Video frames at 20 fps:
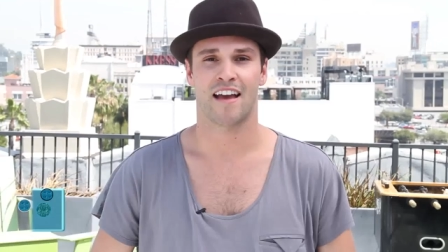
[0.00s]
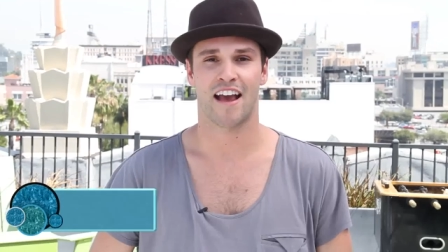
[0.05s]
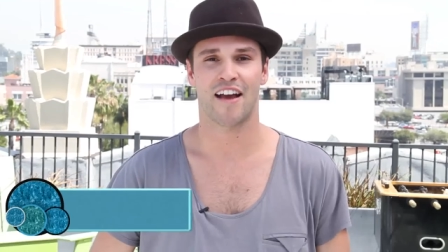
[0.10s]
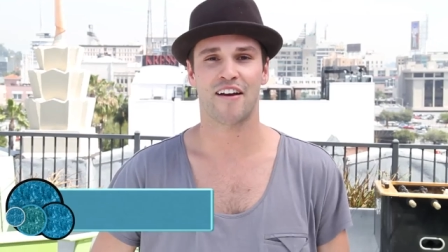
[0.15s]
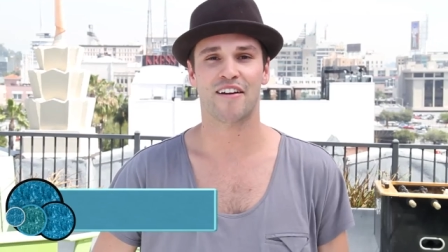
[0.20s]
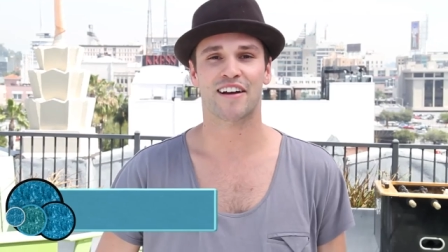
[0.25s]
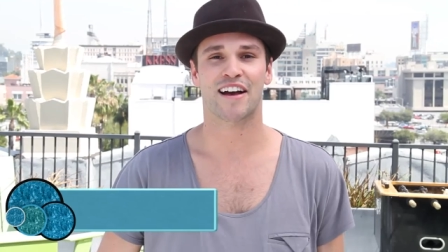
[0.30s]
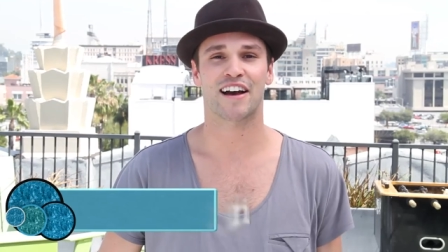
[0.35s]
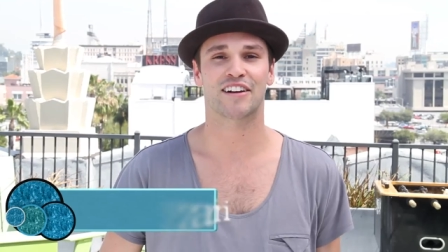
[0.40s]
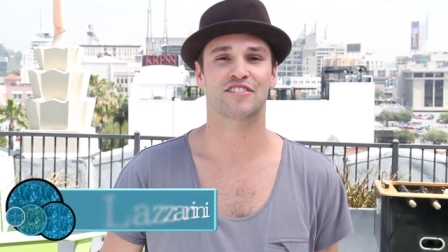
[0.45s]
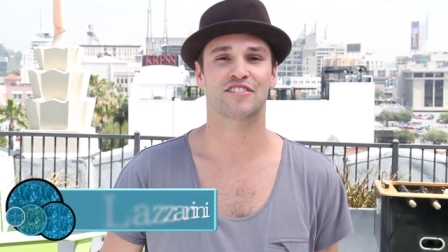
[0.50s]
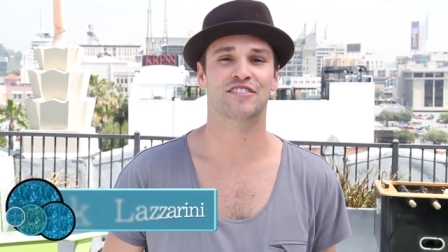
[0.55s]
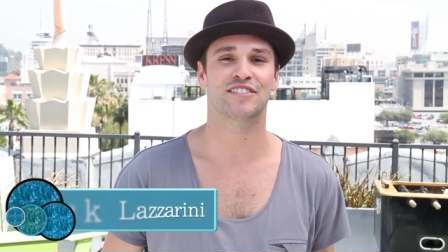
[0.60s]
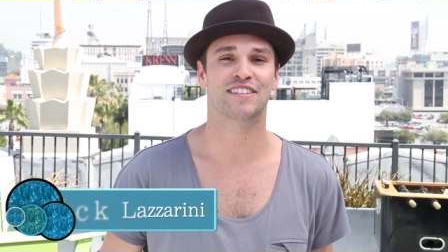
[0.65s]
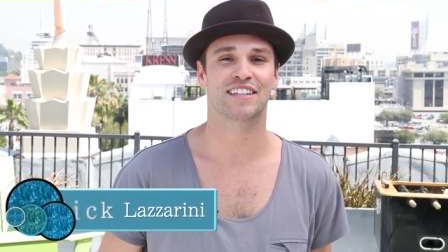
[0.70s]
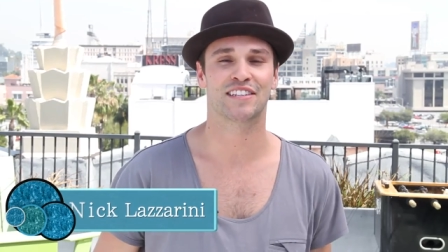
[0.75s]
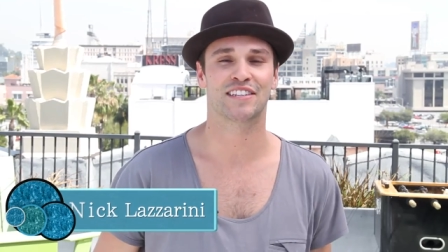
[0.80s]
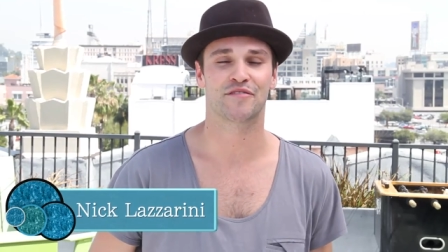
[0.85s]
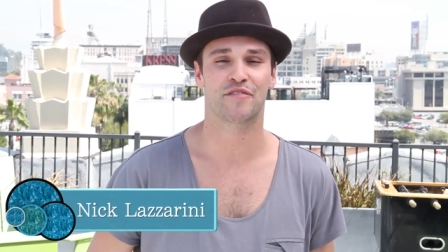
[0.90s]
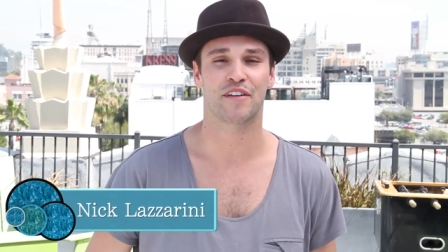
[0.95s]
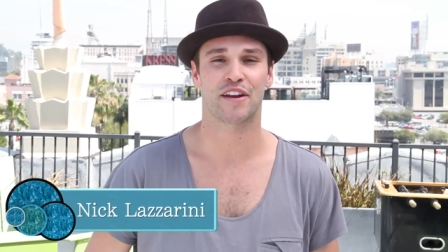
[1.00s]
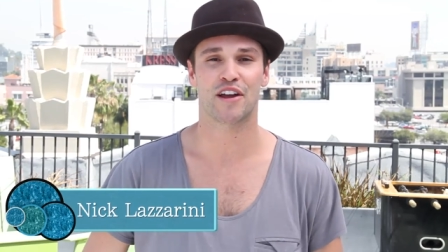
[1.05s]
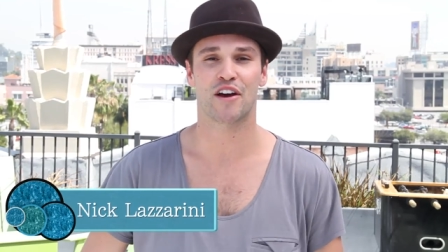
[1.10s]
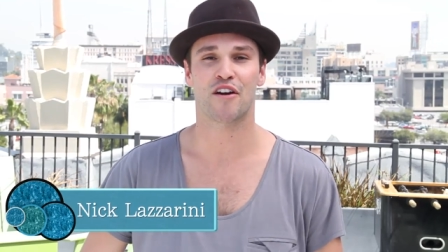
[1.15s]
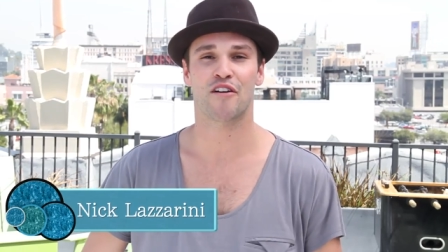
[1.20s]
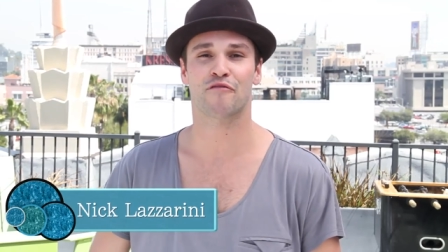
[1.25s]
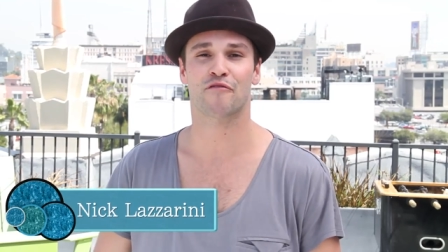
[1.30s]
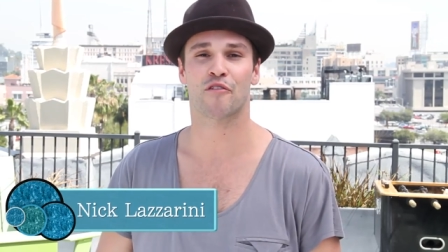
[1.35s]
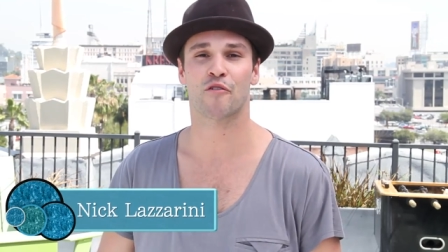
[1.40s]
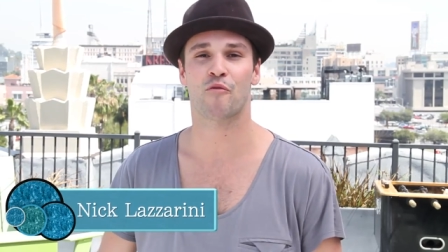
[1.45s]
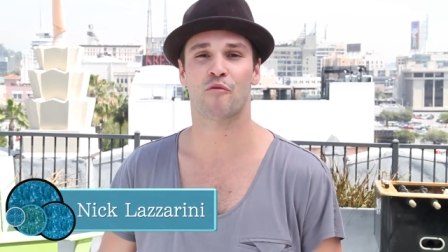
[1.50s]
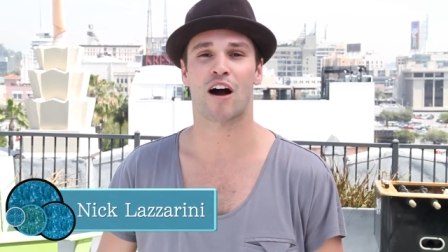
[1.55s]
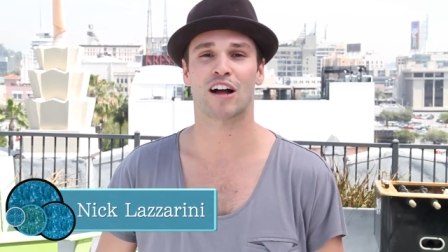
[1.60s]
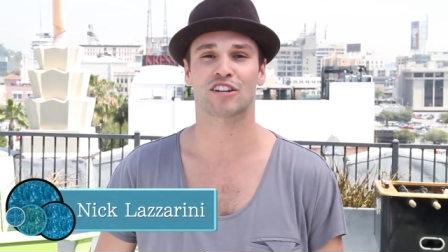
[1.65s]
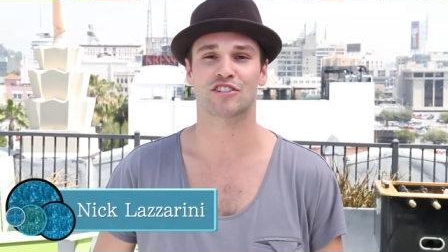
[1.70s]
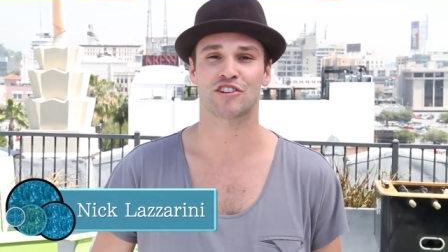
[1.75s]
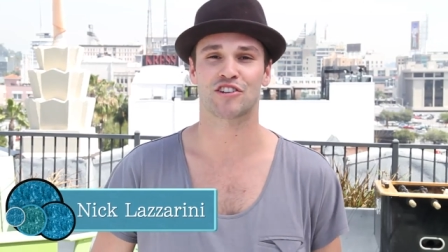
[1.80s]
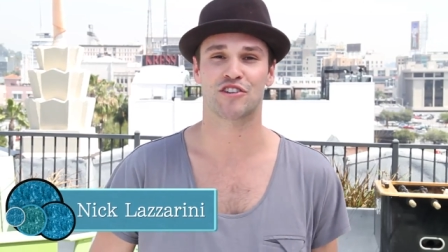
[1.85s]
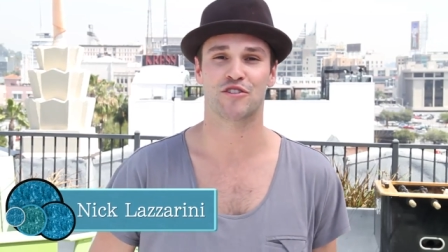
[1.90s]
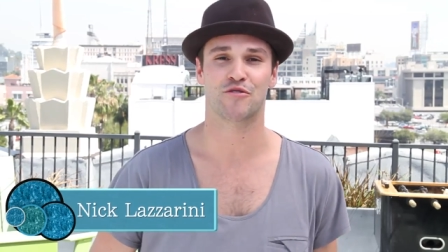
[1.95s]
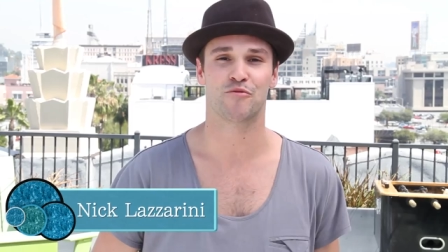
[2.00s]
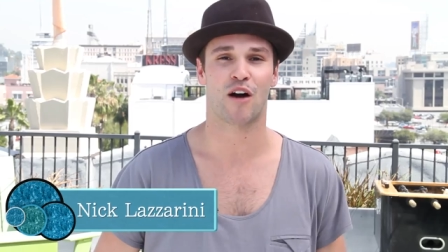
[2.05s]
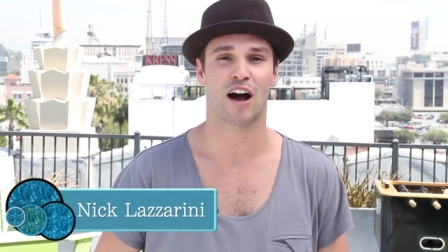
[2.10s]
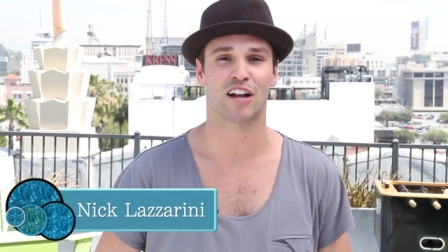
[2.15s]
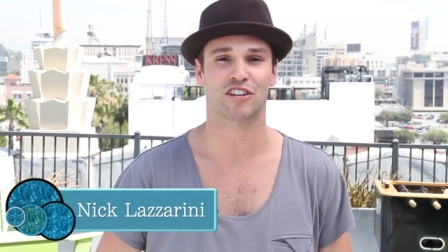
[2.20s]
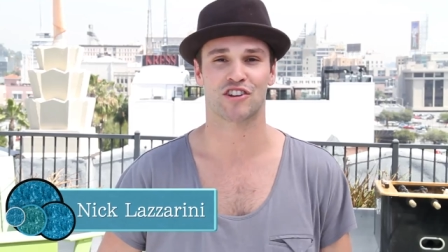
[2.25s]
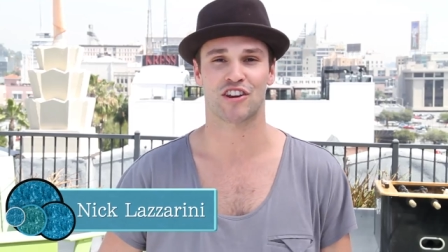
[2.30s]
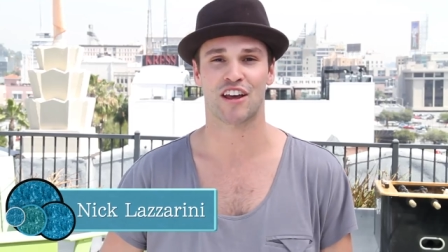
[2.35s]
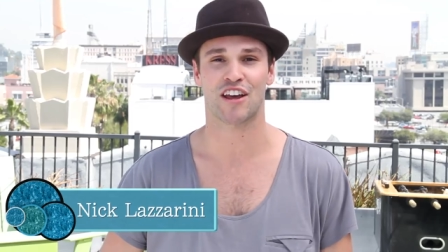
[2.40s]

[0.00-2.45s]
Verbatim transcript: Eric Hutchinson's video for Watching You Watch